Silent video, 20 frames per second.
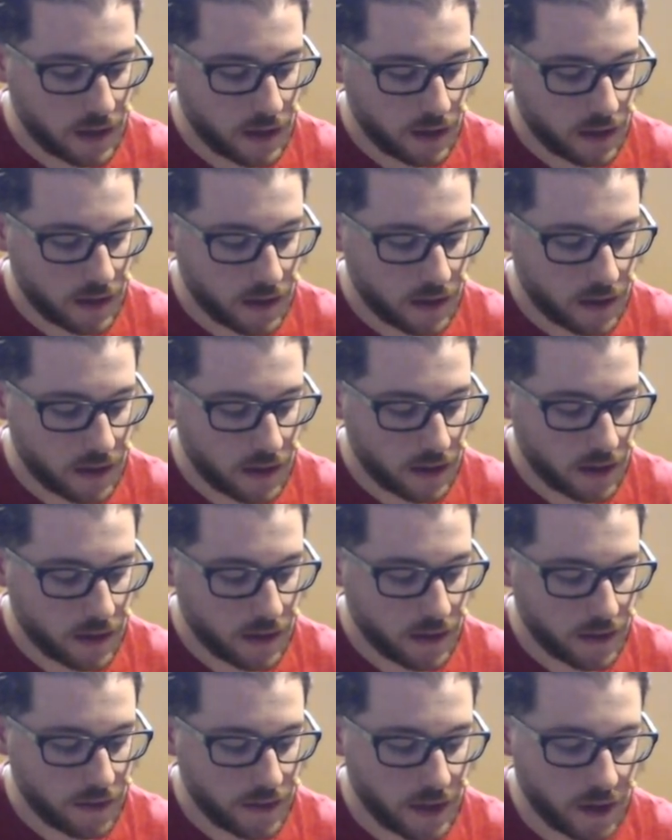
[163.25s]

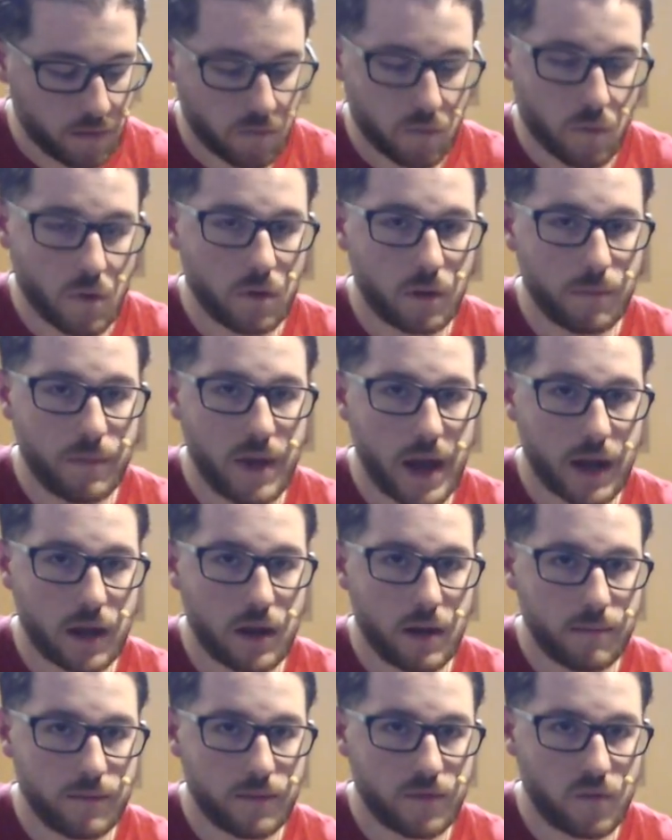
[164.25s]
then roll back
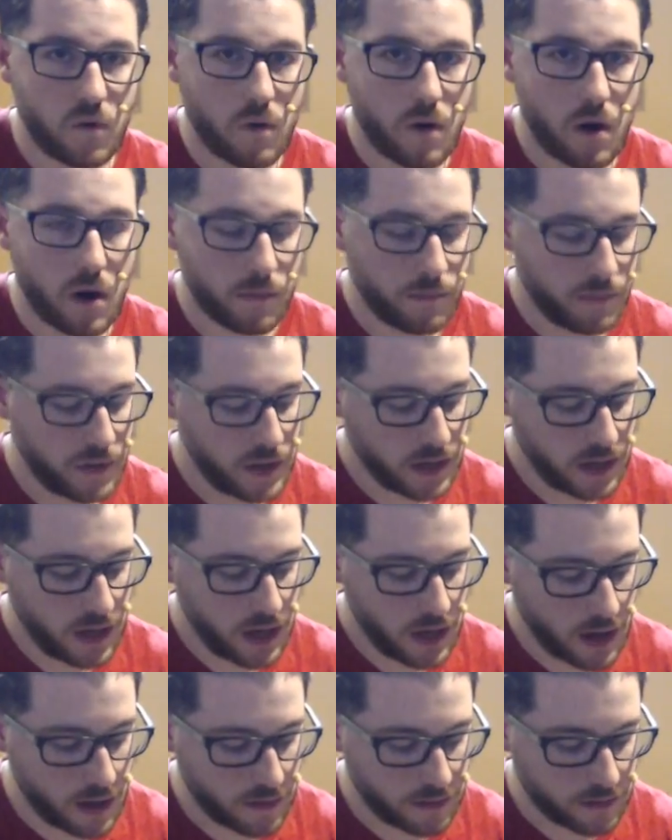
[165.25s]
up for our
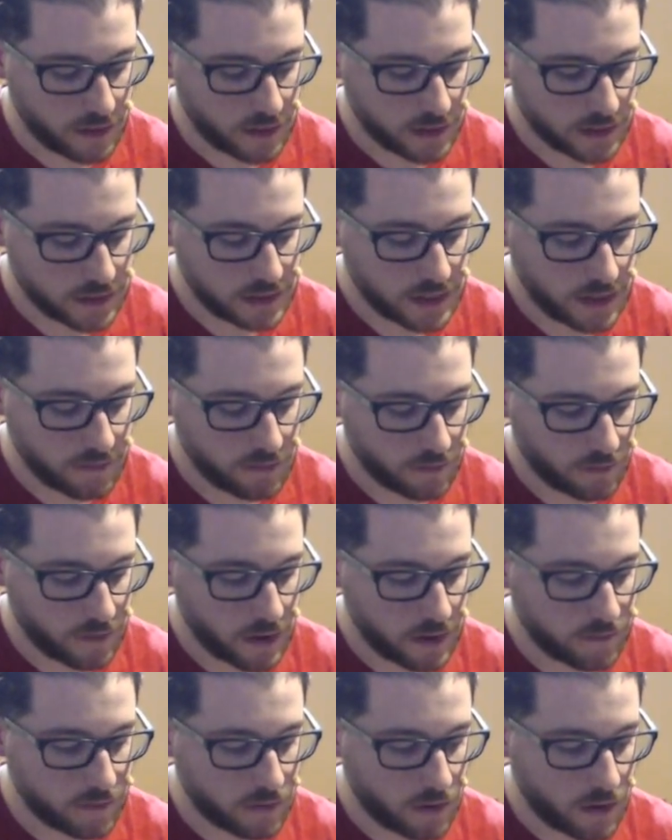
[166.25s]
pinky on the 7th
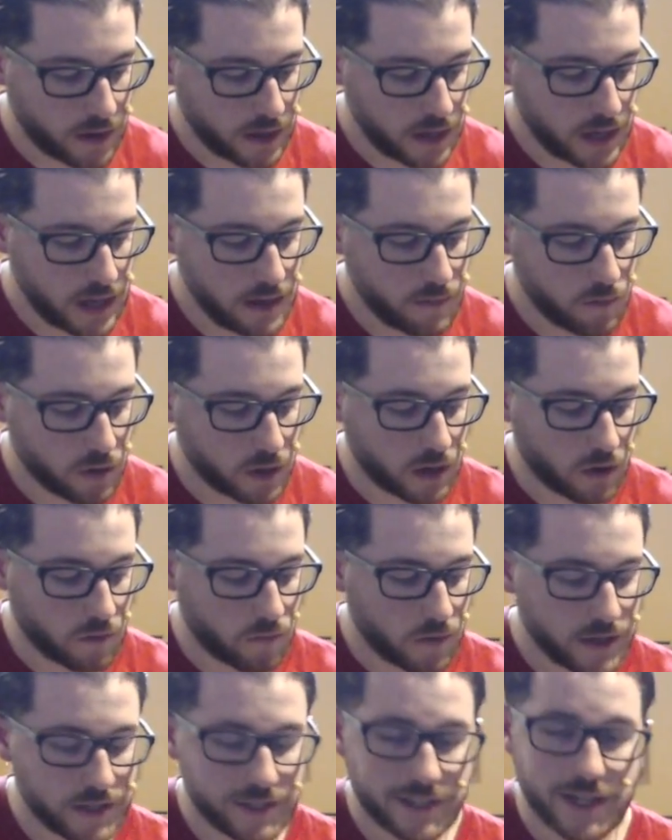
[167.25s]
fret for our E. We're going to
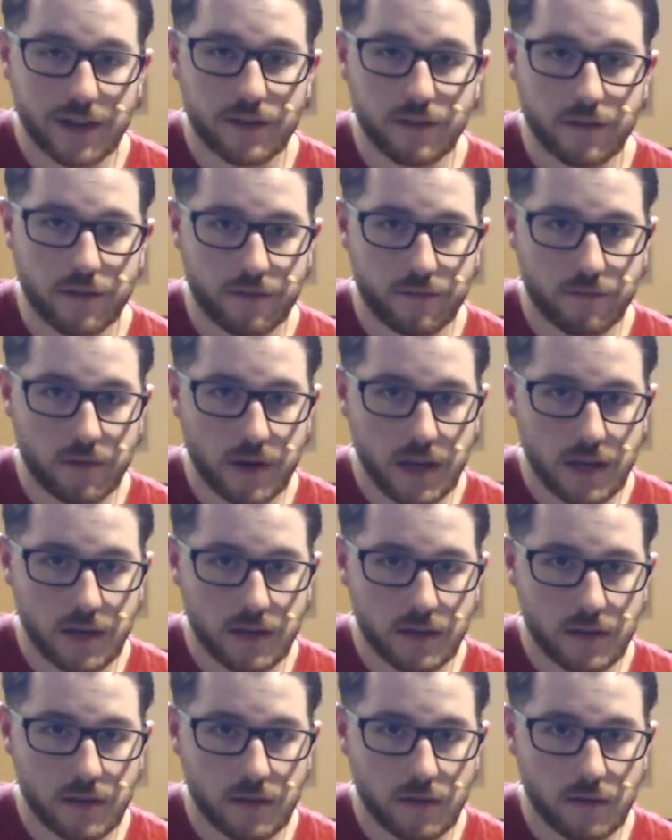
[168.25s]
reach down to 3,
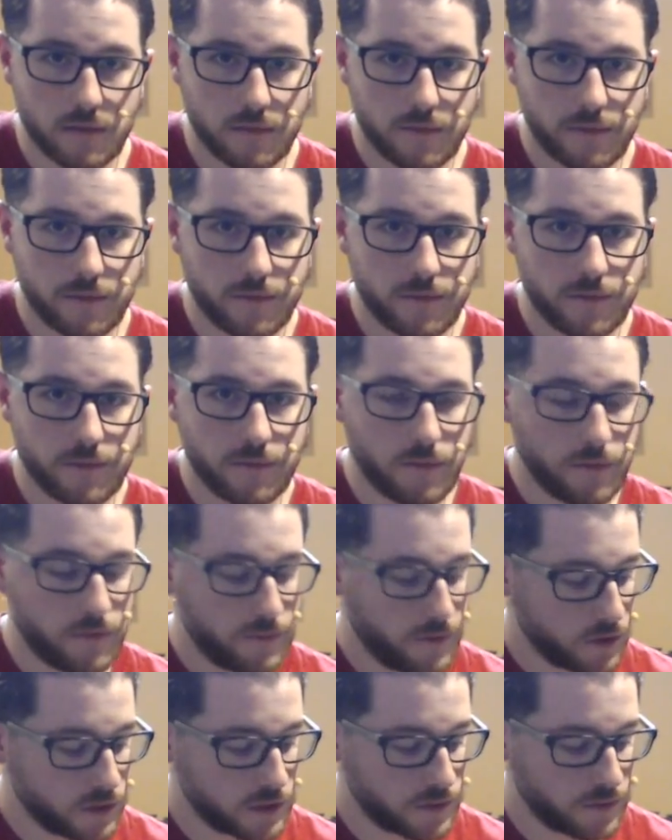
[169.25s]

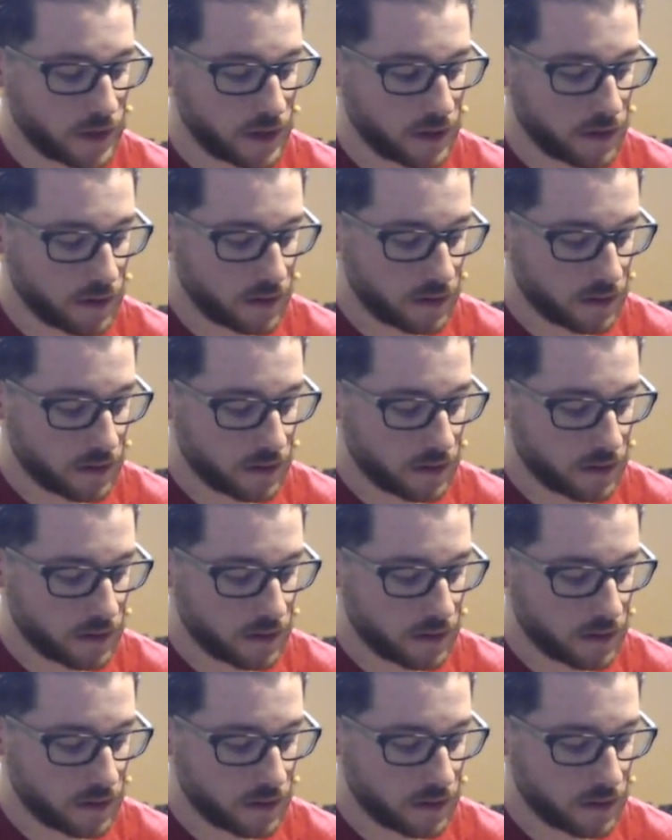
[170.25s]
1st finger,